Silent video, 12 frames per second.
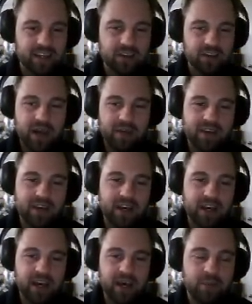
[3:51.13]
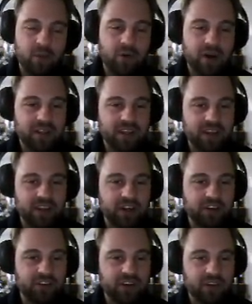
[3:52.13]
You got to point the
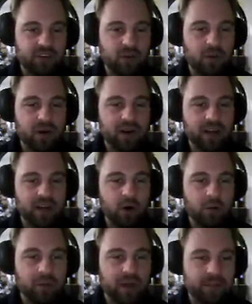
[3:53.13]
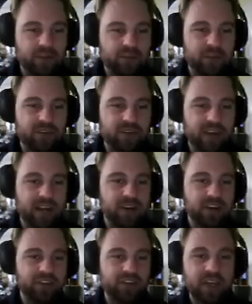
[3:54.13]
cursor at the door to open up the specific
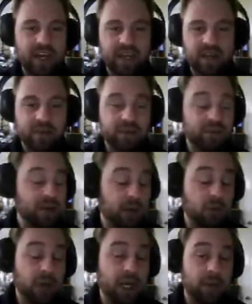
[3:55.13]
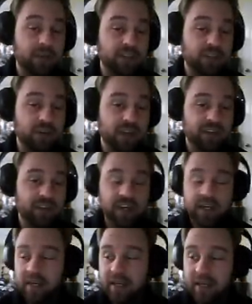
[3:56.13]
areas. You get a quick opportunity
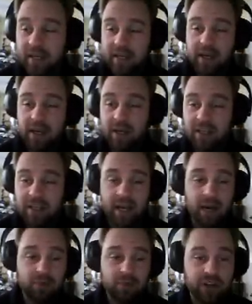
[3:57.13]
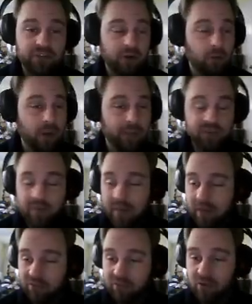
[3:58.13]
to get upgrades for your weapons to
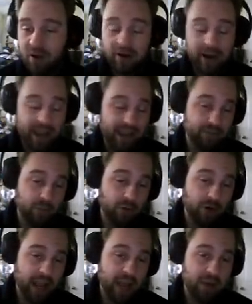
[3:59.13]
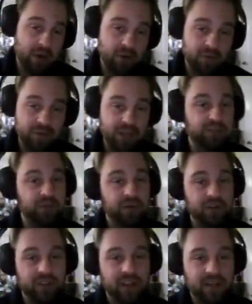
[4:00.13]
make them stronger, have more ammo, that
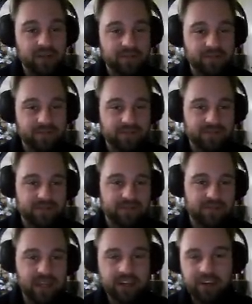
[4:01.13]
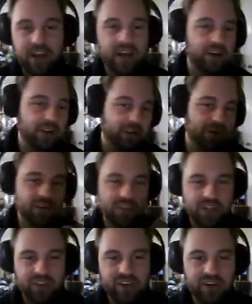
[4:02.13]
sort of thing. And you're not on your own. As
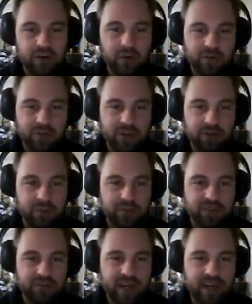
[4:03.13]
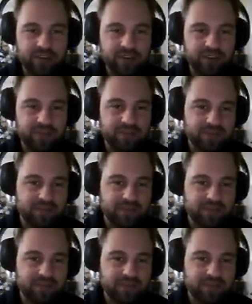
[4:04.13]
you can see, you're always with a group of survivors.